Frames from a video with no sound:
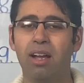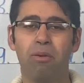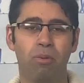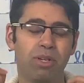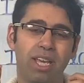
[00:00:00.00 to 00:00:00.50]

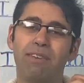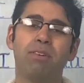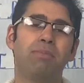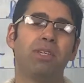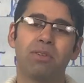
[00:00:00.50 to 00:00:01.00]
Whatever
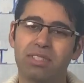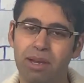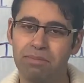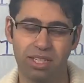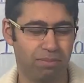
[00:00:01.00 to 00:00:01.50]
be your
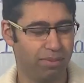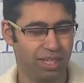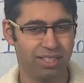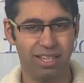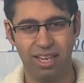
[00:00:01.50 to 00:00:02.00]
subject,
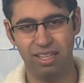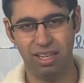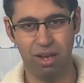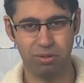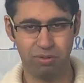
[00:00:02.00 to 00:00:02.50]
be it any
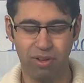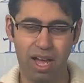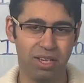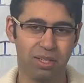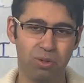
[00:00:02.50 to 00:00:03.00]
out of
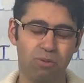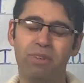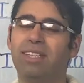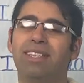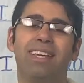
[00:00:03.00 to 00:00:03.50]
I, you,
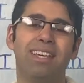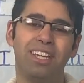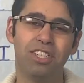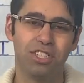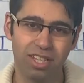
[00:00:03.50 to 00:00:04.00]
we, they,
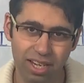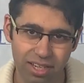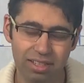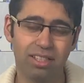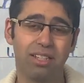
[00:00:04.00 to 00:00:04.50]
he, she,
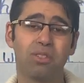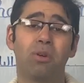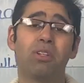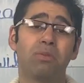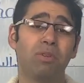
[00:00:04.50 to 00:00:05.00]
it, that's
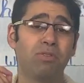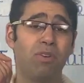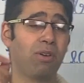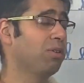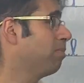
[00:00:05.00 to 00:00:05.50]
going to be followed